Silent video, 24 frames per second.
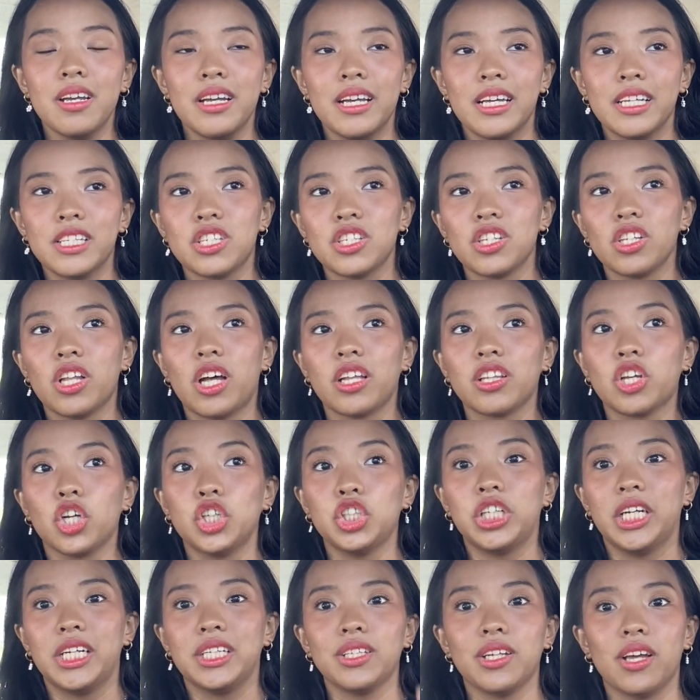It's not
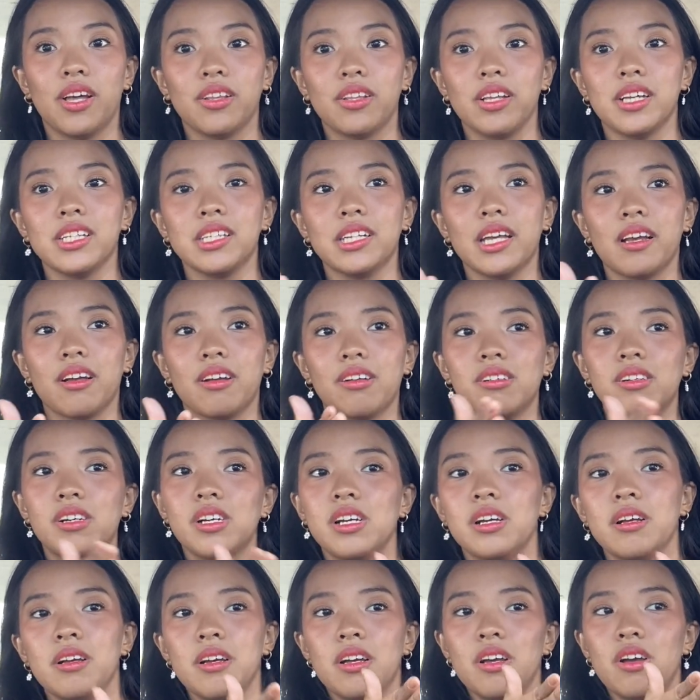adjacent. It's like
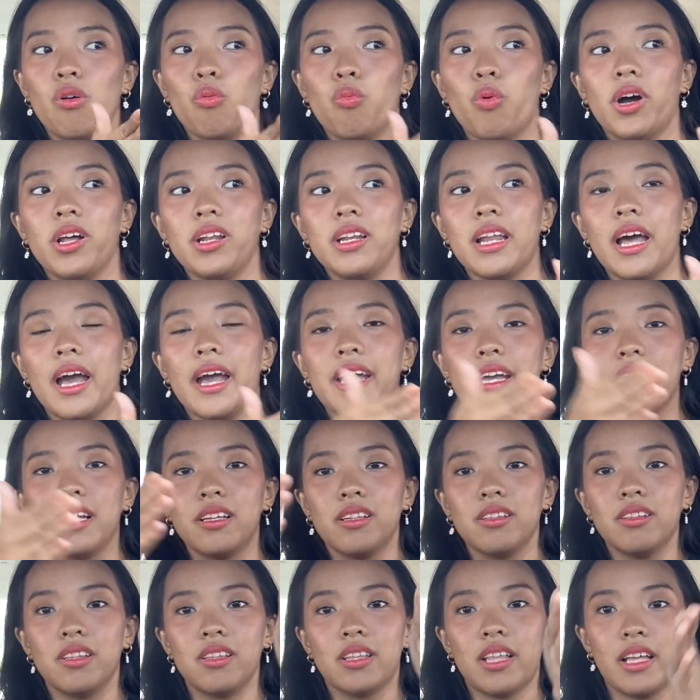one
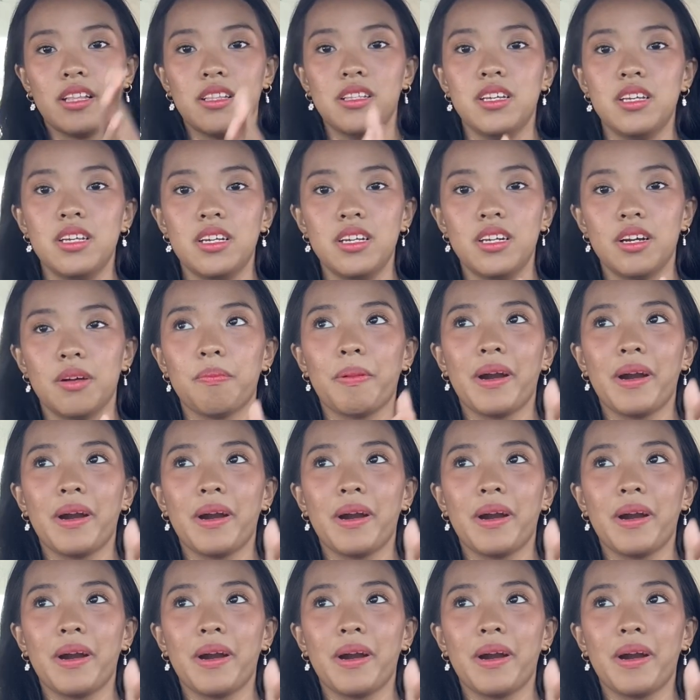line, then here.